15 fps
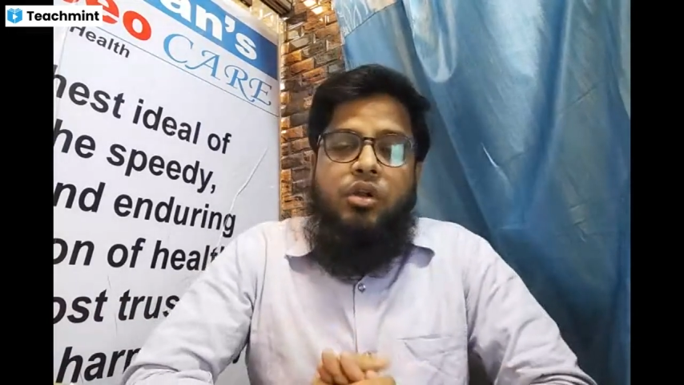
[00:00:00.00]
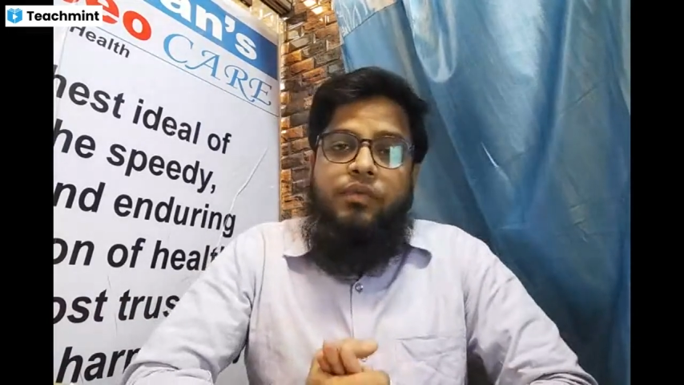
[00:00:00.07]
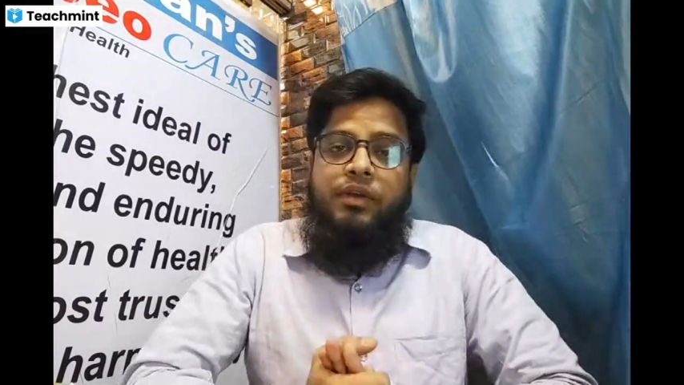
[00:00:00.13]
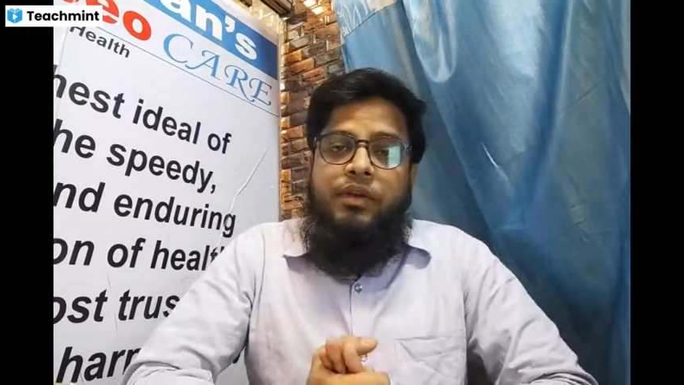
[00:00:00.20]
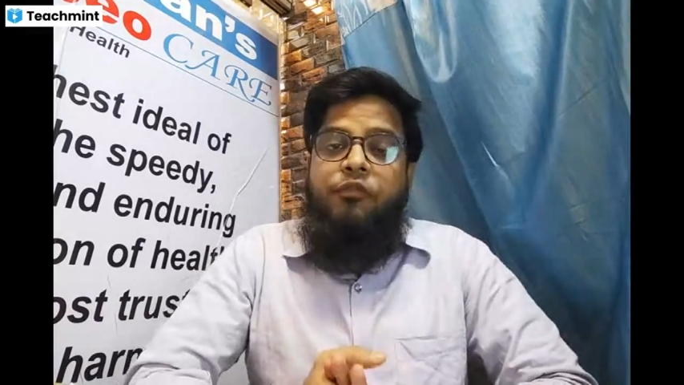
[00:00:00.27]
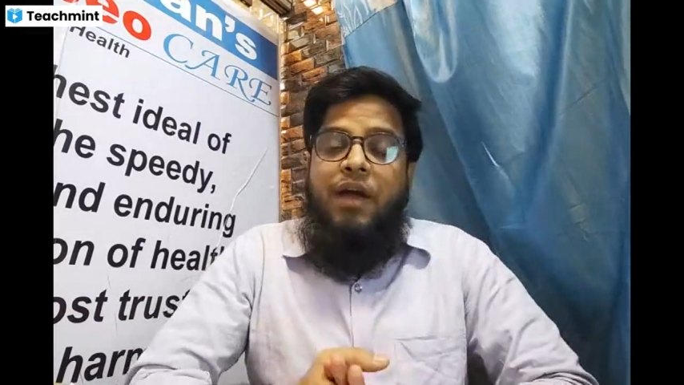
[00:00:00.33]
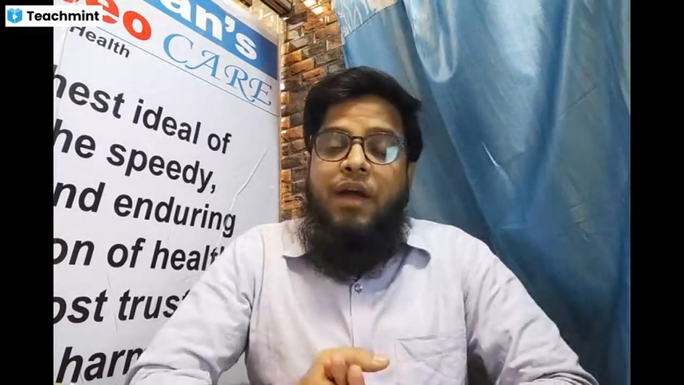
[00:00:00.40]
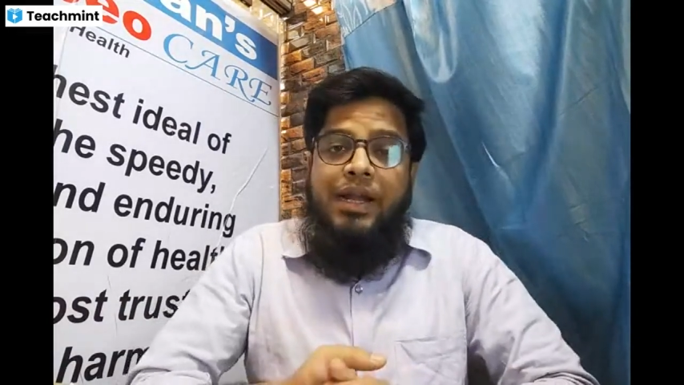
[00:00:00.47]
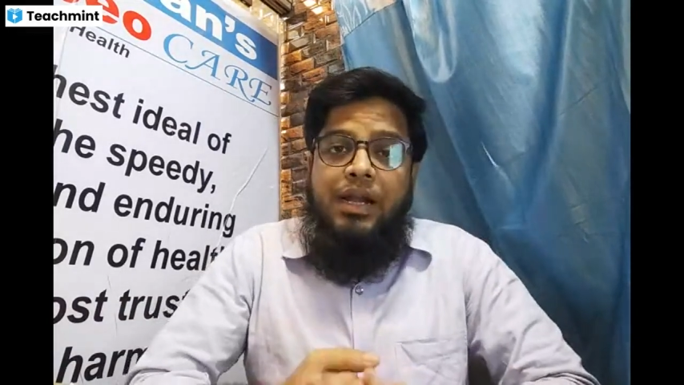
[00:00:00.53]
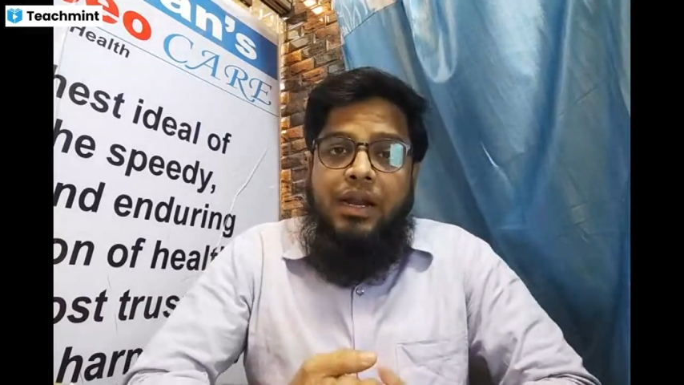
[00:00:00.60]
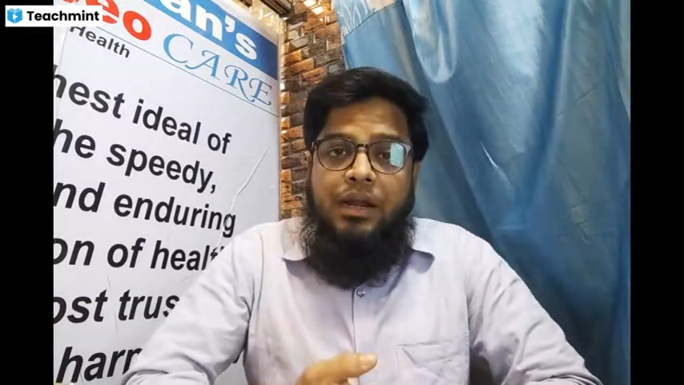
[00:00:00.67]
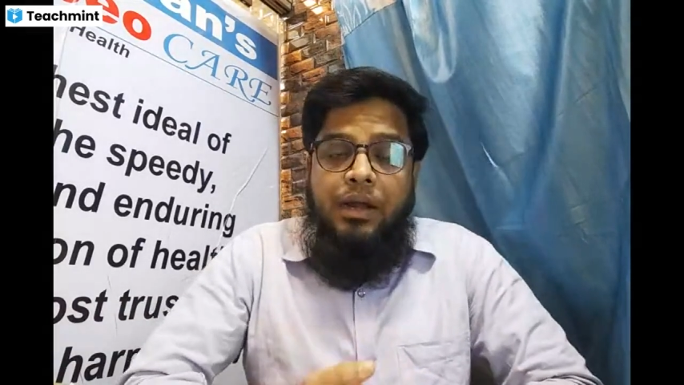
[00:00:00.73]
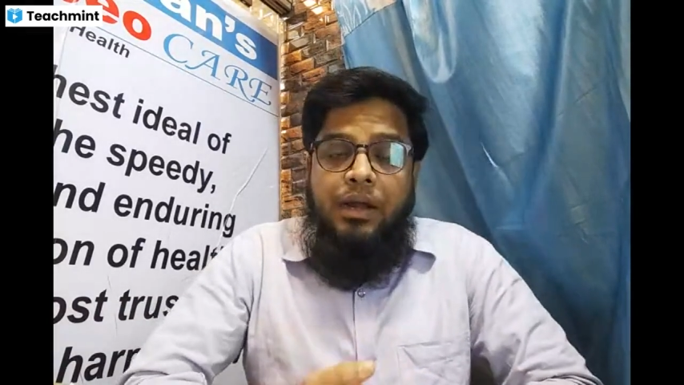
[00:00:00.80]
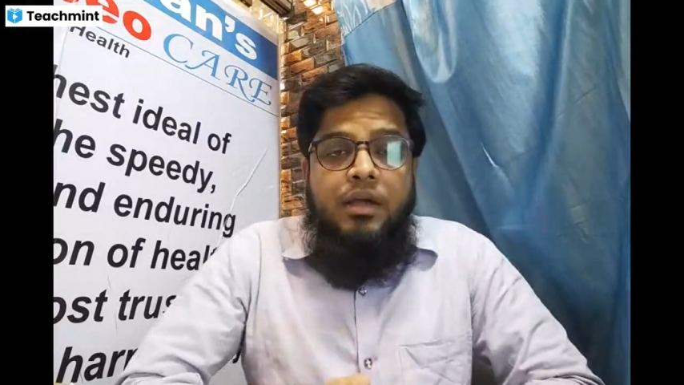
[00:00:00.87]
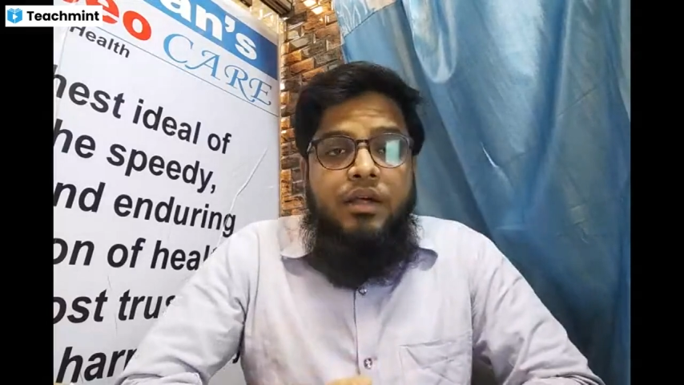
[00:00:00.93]
you will find
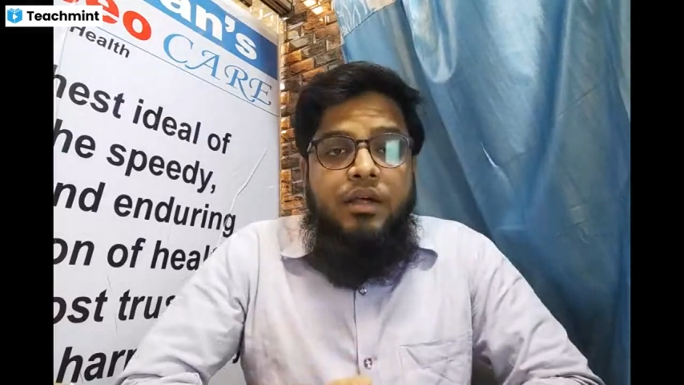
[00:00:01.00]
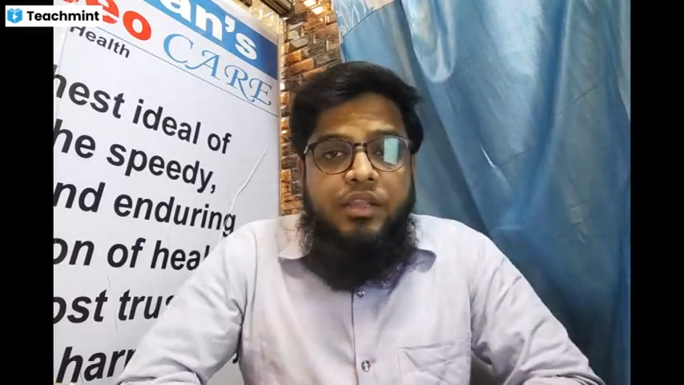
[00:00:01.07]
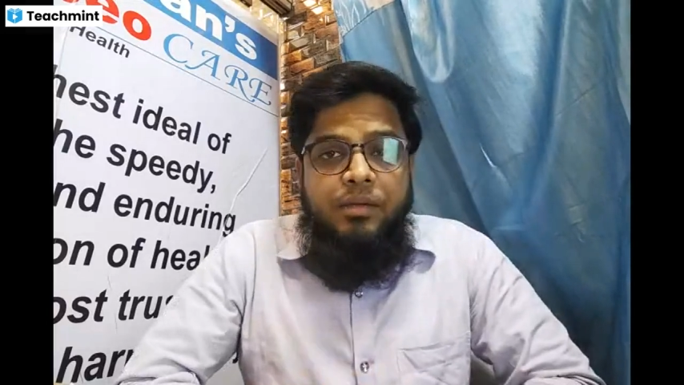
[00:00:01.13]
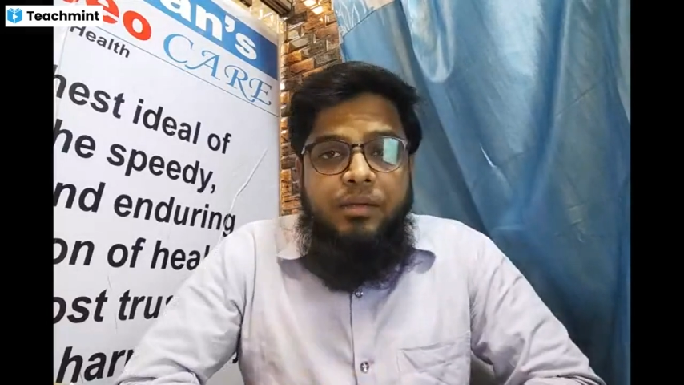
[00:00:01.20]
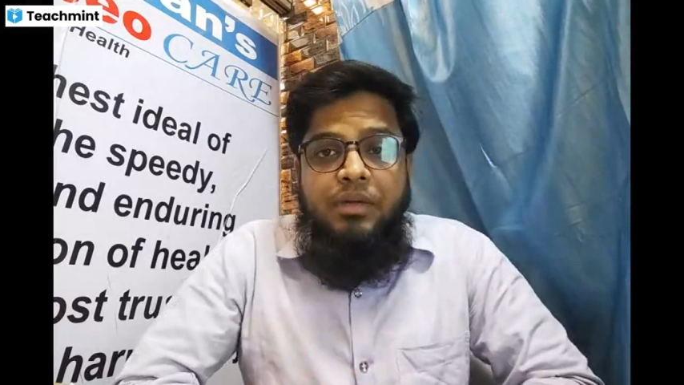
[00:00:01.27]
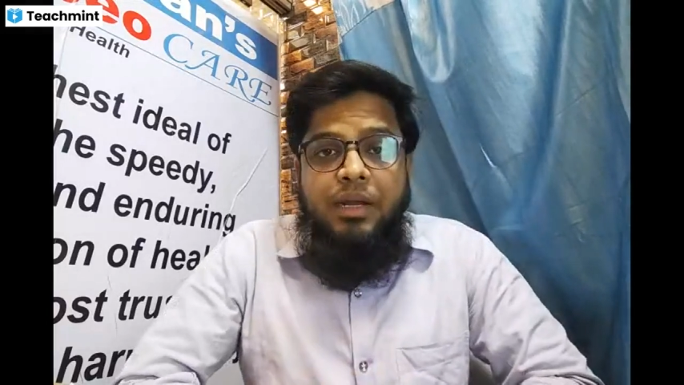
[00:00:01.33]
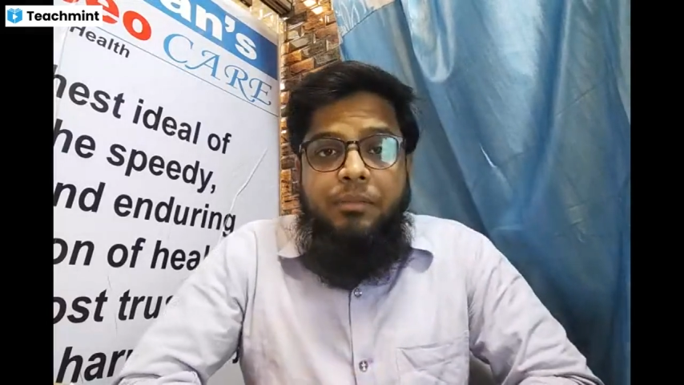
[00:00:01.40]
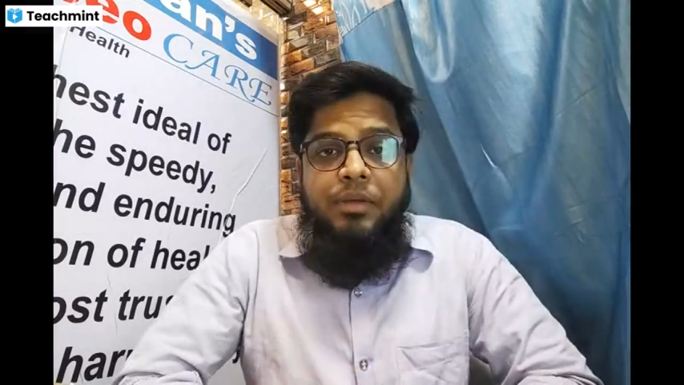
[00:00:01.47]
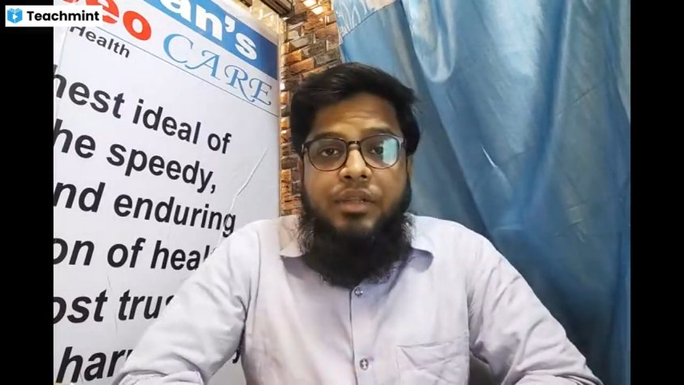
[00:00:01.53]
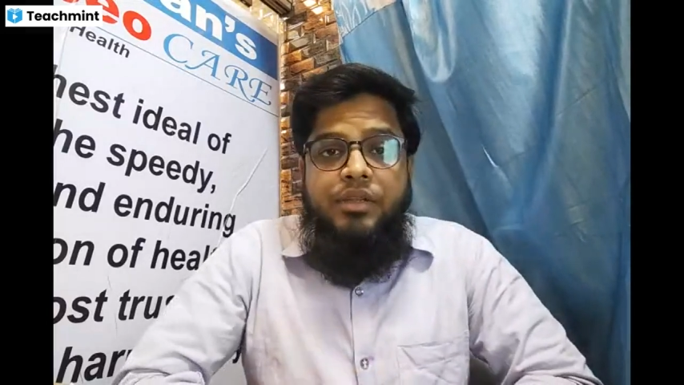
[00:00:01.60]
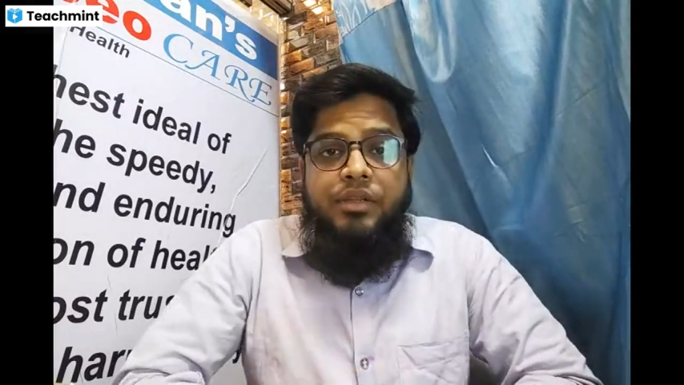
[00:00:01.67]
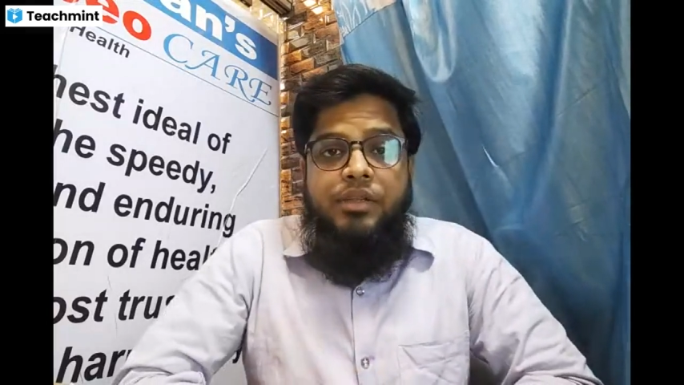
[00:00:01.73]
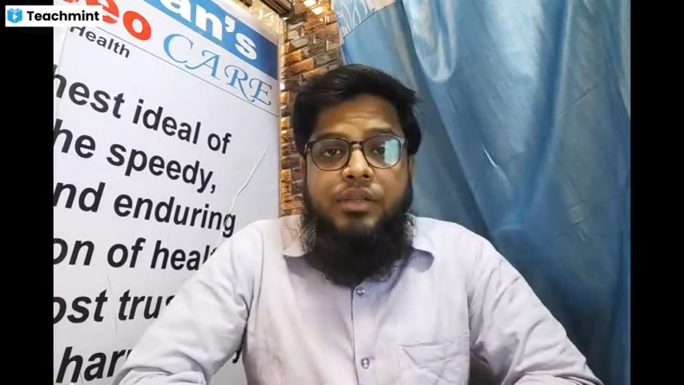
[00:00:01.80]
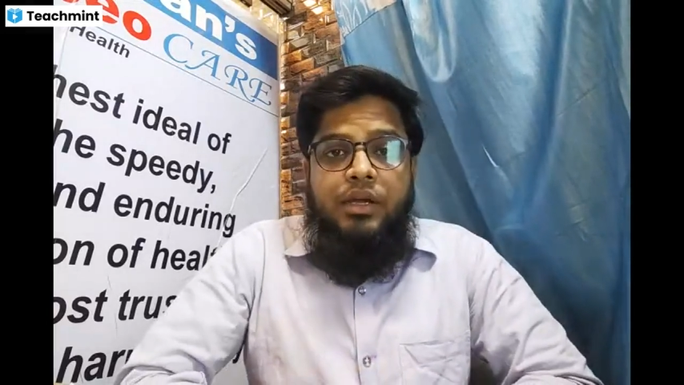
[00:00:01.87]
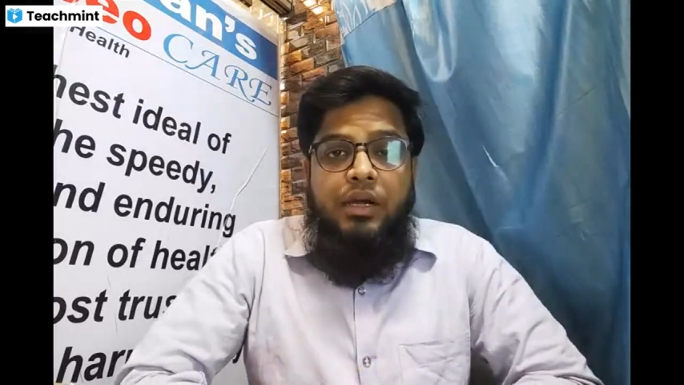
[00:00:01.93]
a symptom is